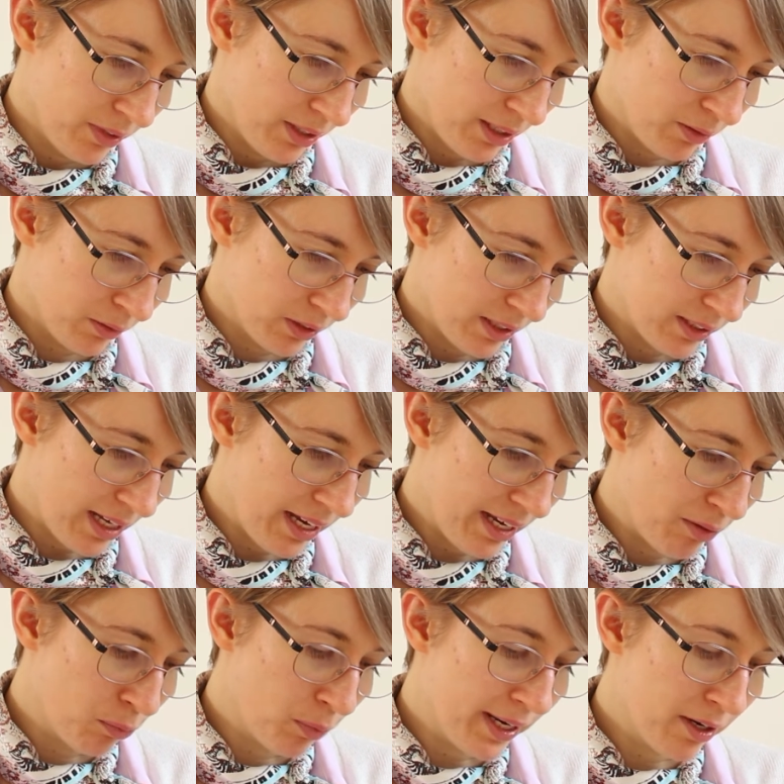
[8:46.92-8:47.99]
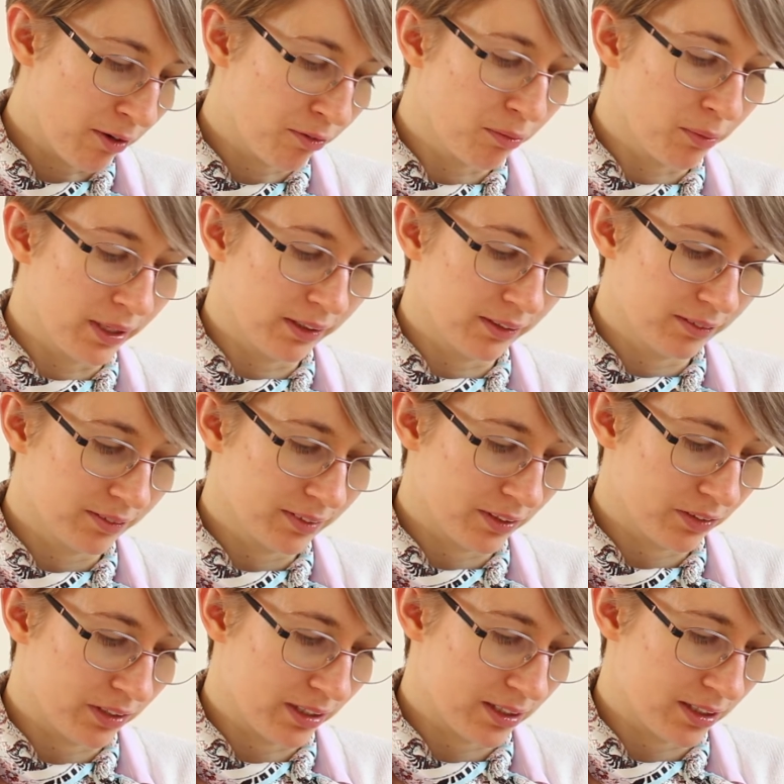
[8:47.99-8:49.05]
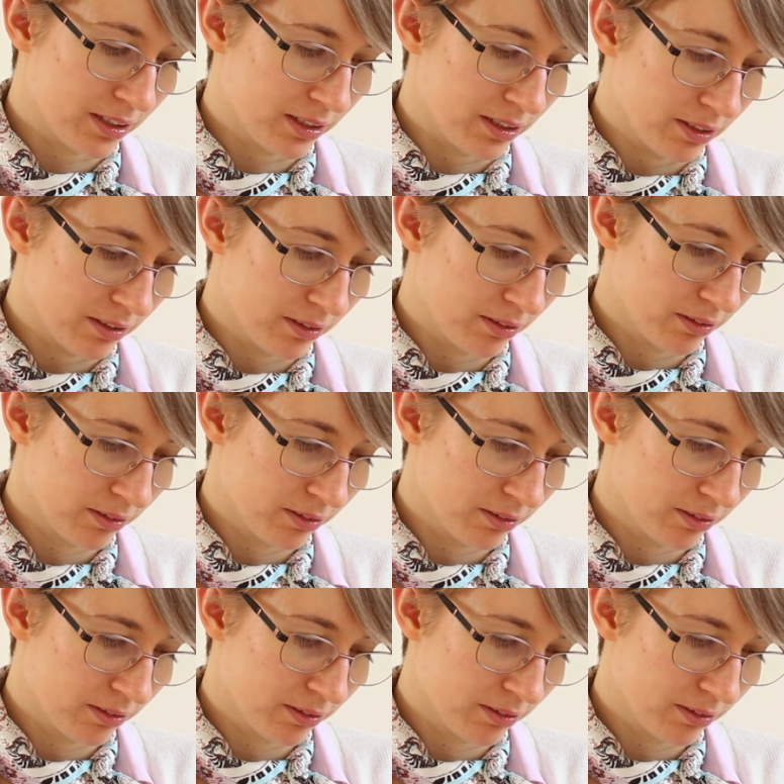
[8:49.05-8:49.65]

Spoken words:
That looks nice. Ah yeah, Way of Will. So that's the